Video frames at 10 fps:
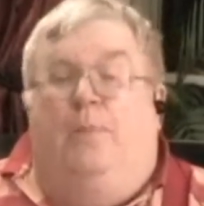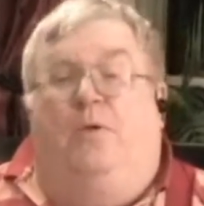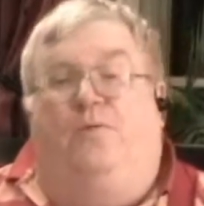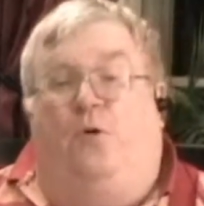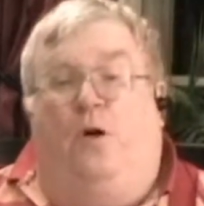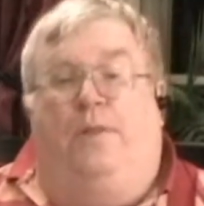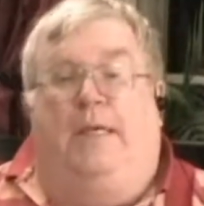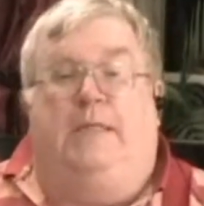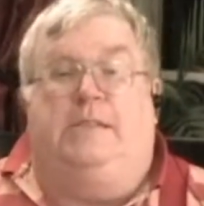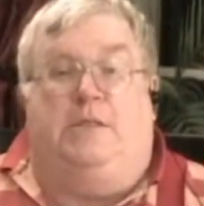Before
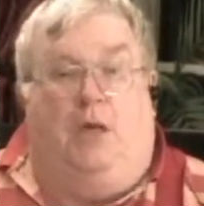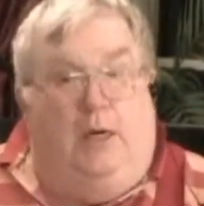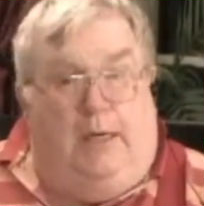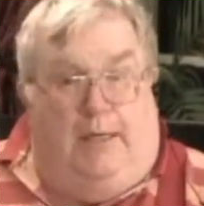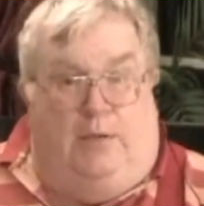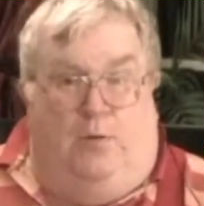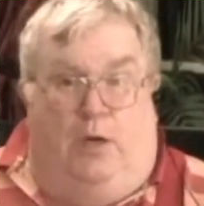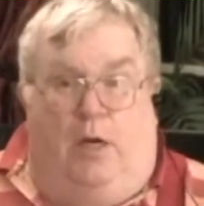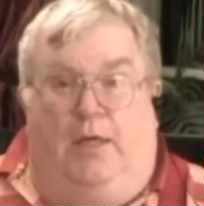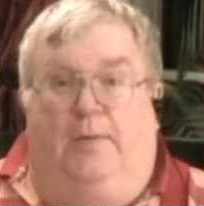things turn into
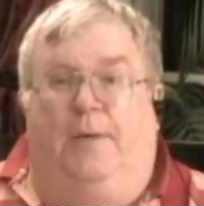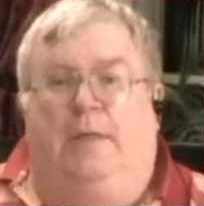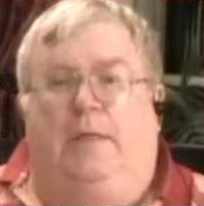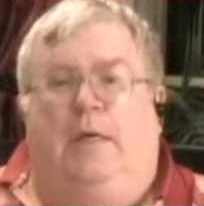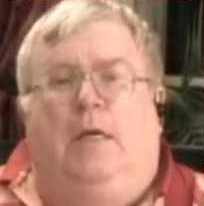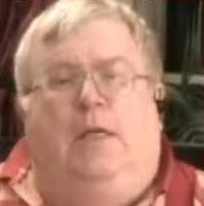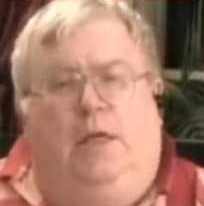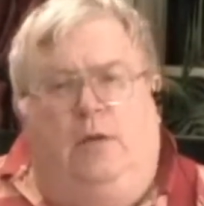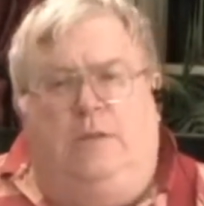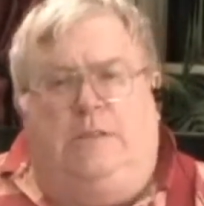an argument,
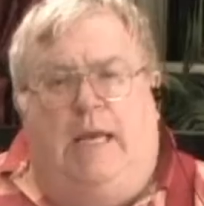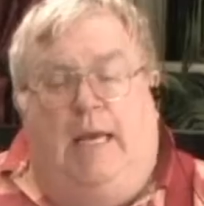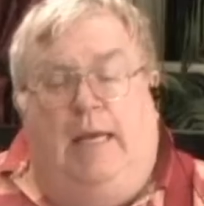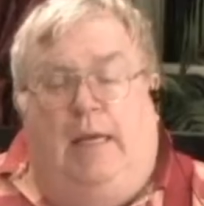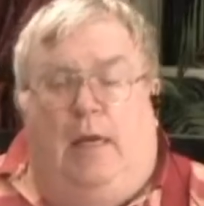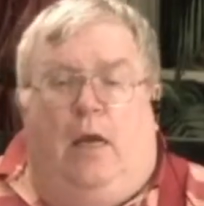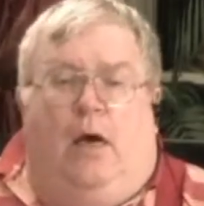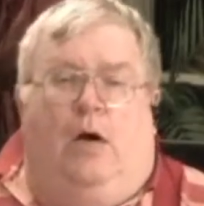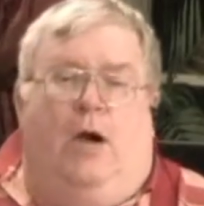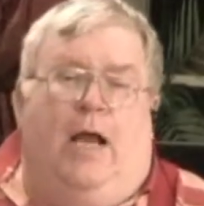you say,
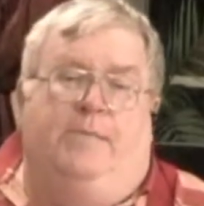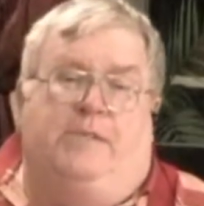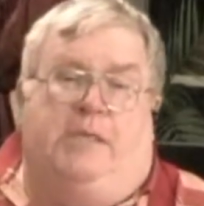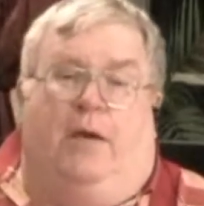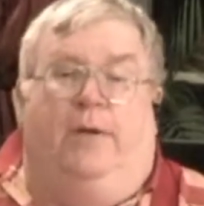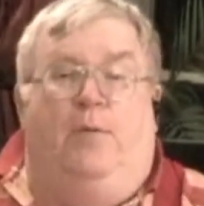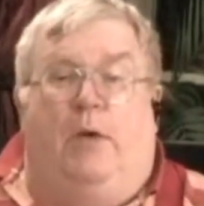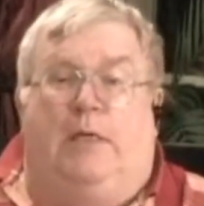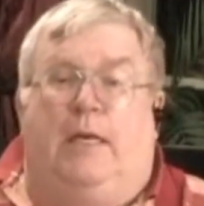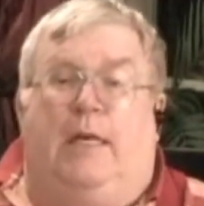"Oh, I'm sorry,
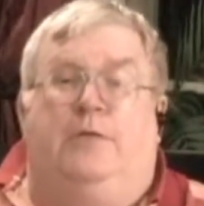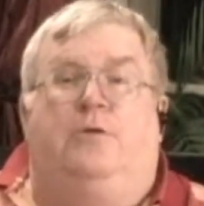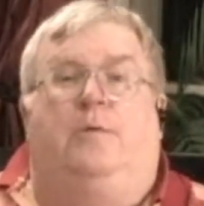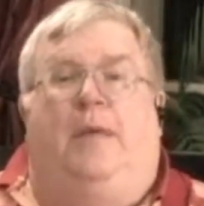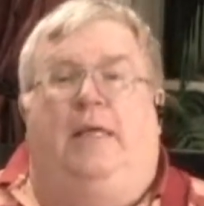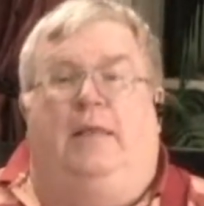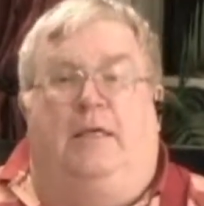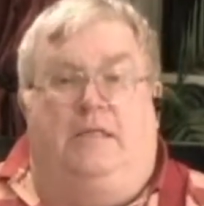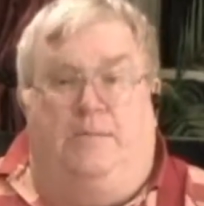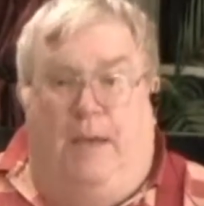what can I do to make
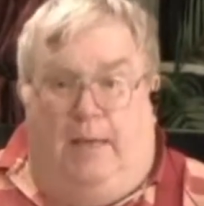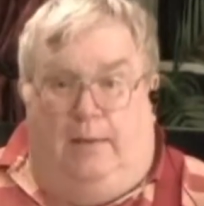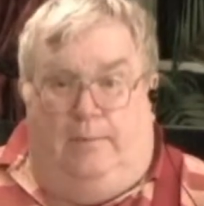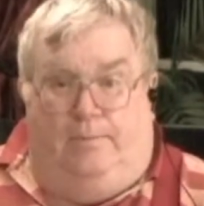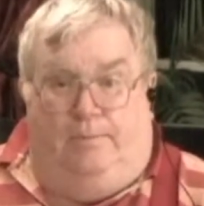things better?"